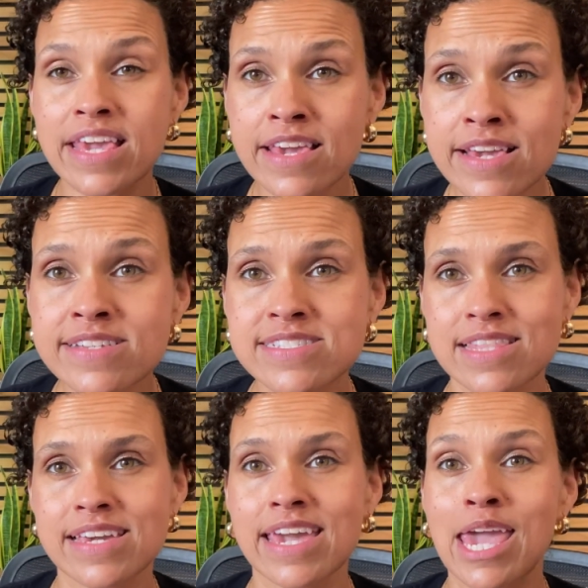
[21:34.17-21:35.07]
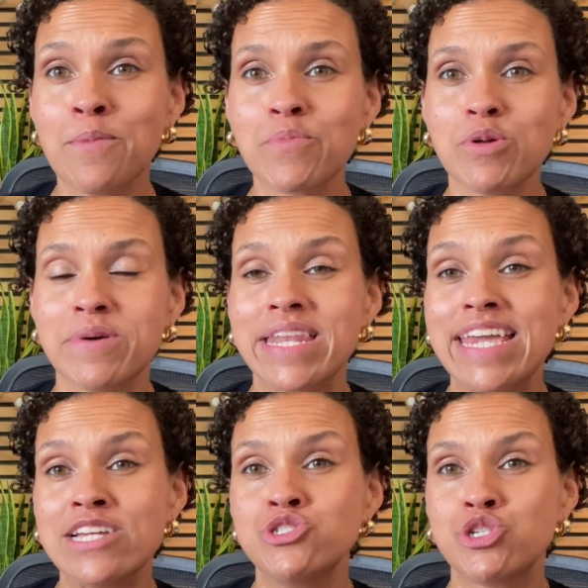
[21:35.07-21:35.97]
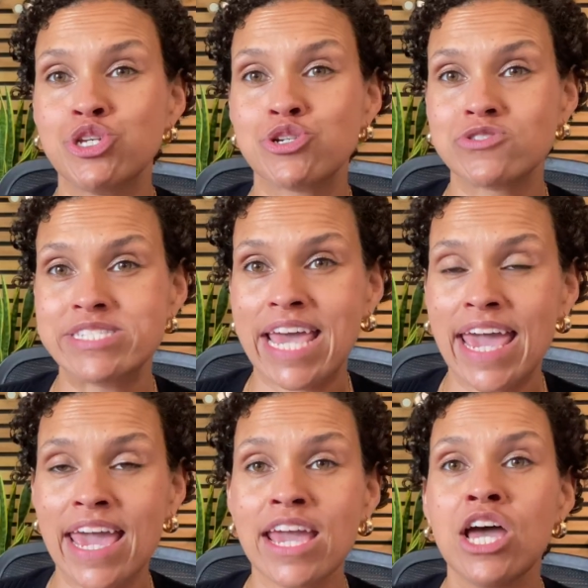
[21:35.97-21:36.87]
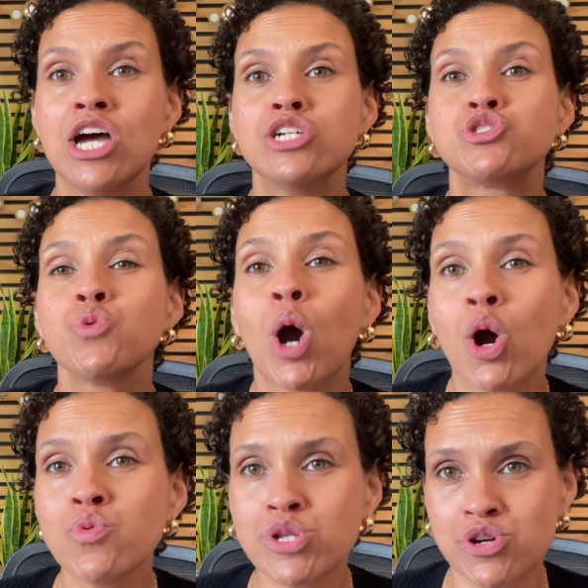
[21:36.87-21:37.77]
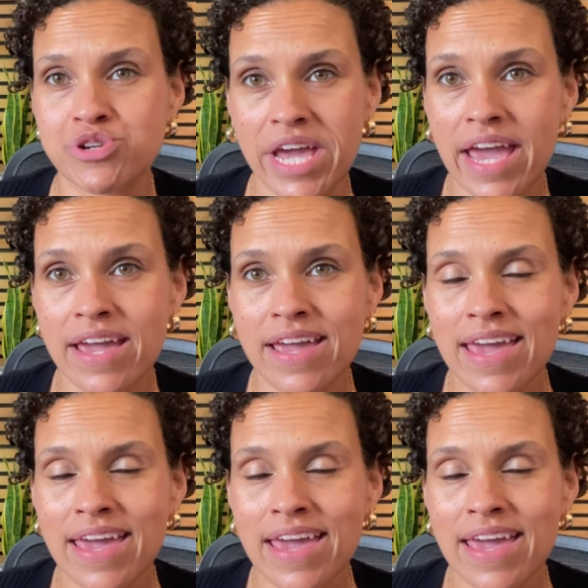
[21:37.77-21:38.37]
easily implement into your day to own your day.